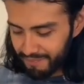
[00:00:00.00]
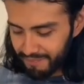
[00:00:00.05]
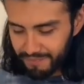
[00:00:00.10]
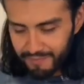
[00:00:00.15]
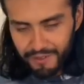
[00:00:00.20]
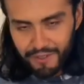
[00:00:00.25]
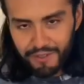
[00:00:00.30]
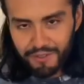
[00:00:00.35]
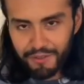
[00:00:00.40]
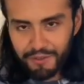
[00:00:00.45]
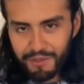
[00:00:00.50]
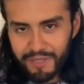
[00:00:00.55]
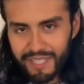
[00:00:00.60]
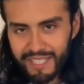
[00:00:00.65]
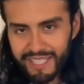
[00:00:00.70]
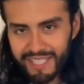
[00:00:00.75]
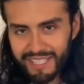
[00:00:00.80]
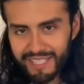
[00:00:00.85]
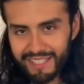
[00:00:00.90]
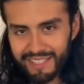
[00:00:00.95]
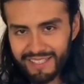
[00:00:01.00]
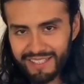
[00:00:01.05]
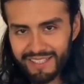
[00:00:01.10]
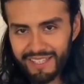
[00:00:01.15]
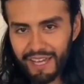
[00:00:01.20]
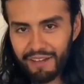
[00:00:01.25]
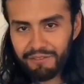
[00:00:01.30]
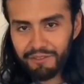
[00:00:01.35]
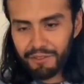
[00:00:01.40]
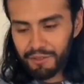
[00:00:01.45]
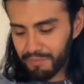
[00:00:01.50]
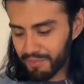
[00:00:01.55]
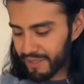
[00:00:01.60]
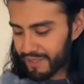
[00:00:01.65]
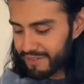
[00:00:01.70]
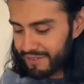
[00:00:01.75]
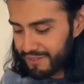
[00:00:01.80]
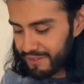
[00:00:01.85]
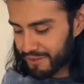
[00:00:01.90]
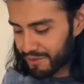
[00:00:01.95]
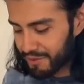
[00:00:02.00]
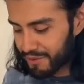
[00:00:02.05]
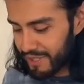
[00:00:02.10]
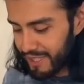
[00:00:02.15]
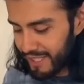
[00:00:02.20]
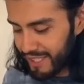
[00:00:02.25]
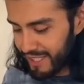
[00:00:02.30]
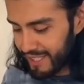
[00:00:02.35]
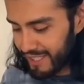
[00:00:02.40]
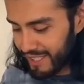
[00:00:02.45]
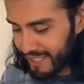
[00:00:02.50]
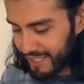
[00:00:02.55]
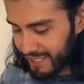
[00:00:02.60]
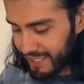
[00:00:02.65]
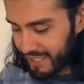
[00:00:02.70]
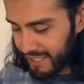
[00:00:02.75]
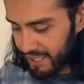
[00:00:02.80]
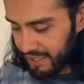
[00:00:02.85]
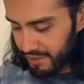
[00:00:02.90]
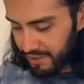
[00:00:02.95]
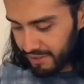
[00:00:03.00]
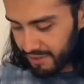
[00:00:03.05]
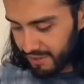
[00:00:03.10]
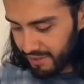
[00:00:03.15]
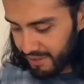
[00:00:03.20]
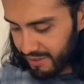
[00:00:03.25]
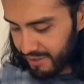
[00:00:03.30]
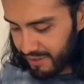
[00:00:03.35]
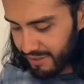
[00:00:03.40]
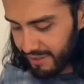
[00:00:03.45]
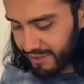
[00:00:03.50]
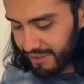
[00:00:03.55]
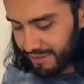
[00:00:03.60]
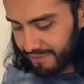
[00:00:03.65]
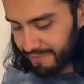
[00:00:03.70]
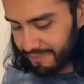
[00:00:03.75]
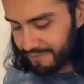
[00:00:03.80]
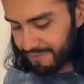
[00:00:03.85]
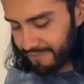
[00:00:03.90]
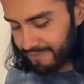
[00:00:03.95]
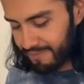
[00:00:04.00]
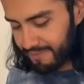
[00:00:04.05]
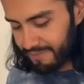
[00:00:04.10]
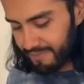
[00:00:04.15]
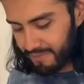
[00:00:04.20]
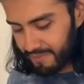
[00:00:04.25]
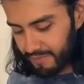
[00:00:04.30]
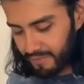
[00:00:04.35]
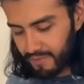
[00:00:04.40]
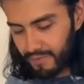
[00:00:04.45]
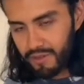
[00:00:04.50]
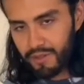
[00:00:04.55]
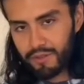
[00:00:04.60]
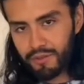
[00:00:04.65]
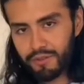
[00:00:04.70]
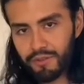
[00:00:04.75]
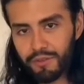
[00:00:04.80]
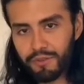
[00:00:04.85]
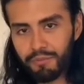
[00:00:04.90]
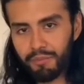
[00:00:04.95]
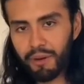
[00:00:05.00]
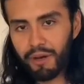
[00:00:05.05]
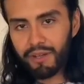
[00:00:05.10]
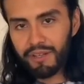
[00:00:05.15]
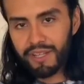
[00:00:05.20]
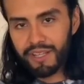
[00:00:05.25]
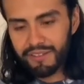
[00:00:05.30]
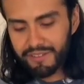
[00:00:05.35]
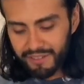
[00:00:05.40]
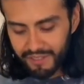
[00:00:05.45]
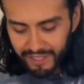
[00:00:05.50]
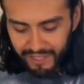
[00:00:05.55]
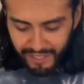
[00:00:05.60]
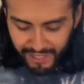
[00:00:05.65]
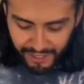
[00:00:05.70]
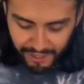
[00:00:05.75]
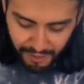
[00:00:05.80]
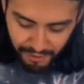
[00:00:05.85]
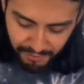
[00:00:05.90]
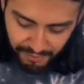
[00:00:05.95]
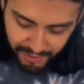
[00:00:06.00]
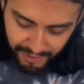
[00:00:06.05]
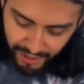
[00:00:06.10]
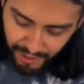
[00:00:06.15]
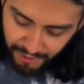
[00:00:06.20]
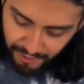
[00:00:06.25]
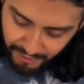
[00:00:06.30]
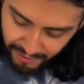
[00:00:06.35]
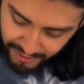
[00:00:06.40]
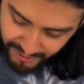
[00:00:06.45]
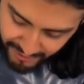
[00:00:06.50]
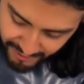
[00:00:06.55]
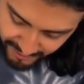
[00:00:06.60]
zucchini. After you place the zucchini in here, you just spiralize it, and it comes out,